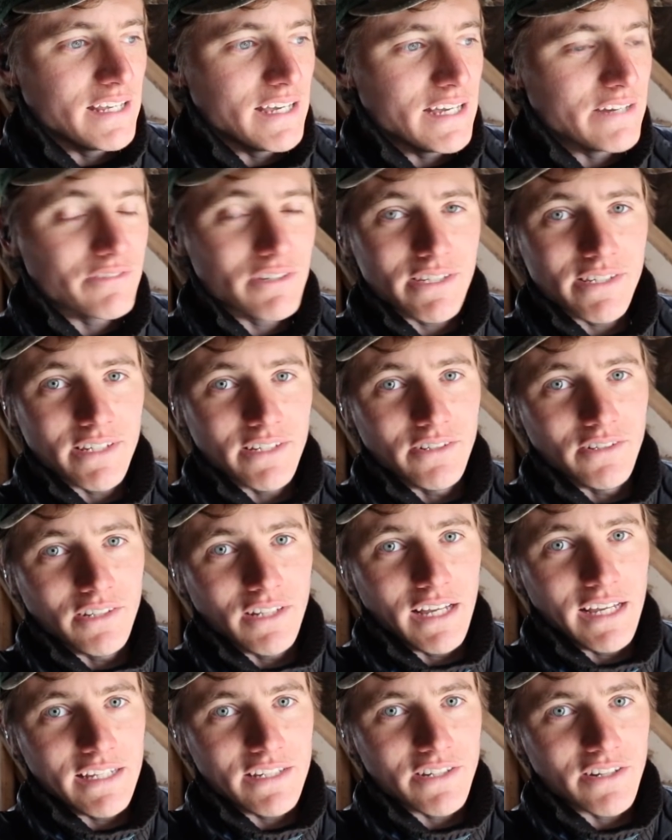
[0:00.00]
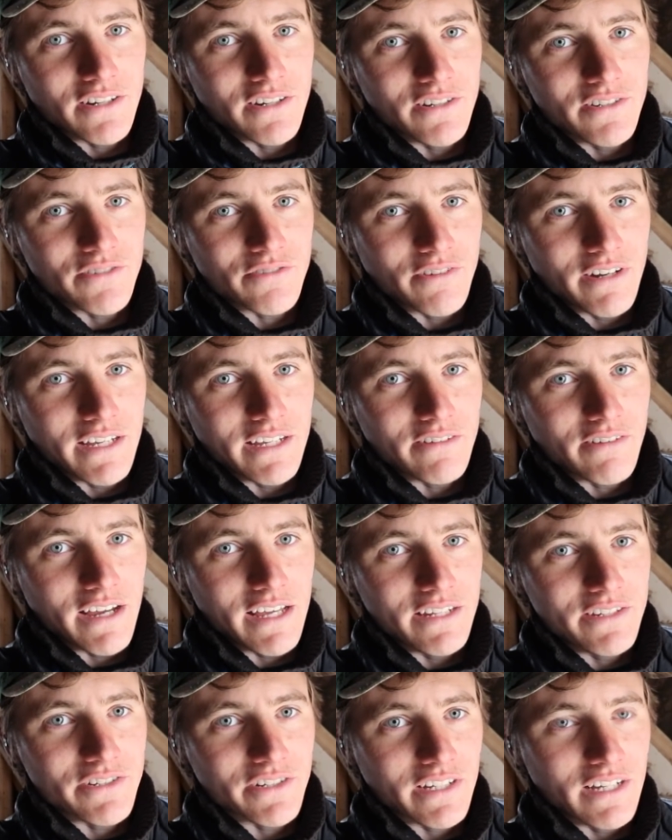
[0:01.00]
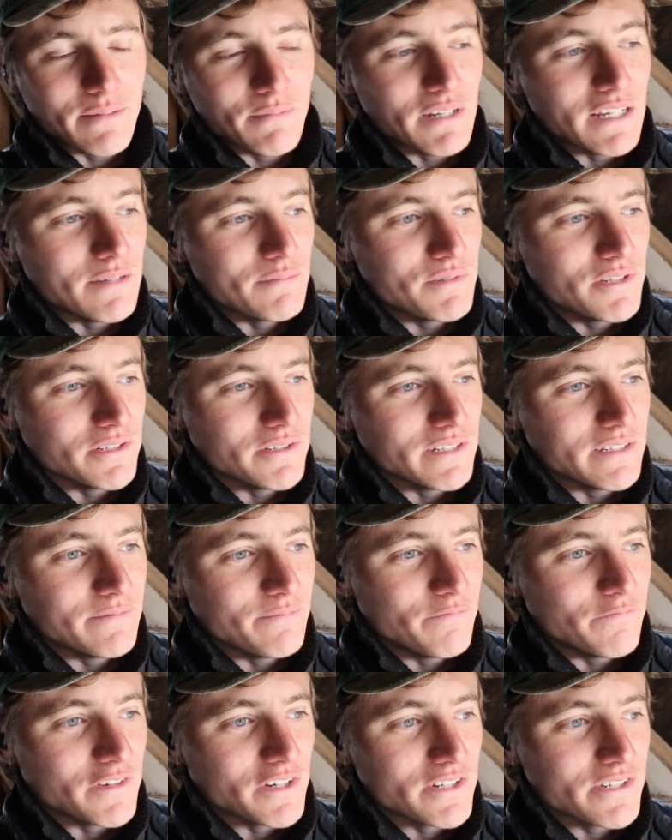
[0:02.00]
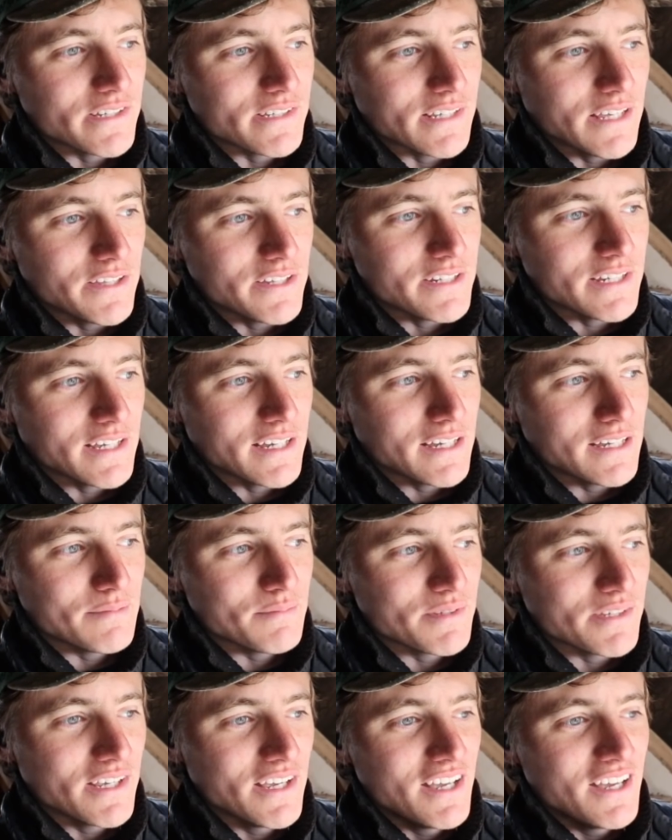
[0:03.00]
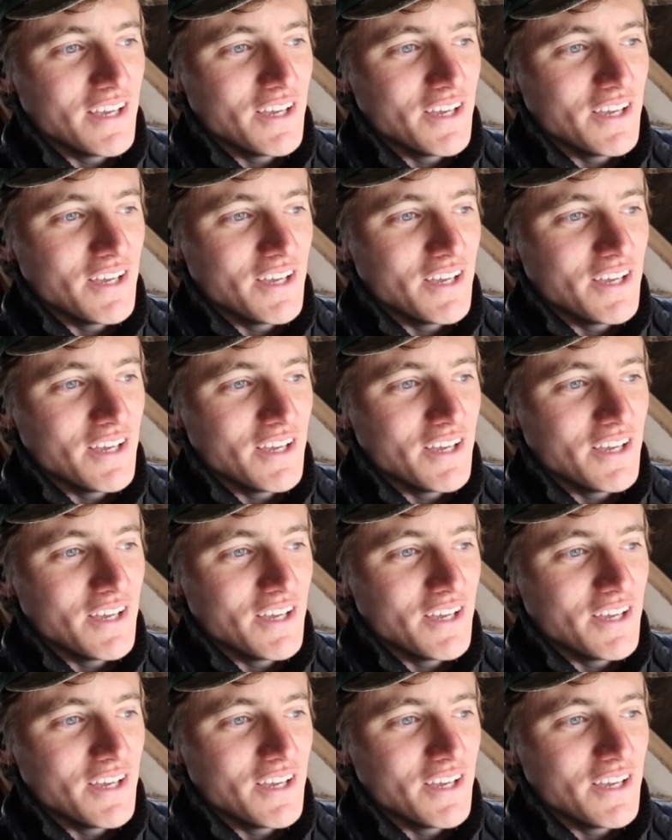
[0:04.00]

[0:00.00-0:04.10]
every single light turns red right as you're coming up to it, versus other times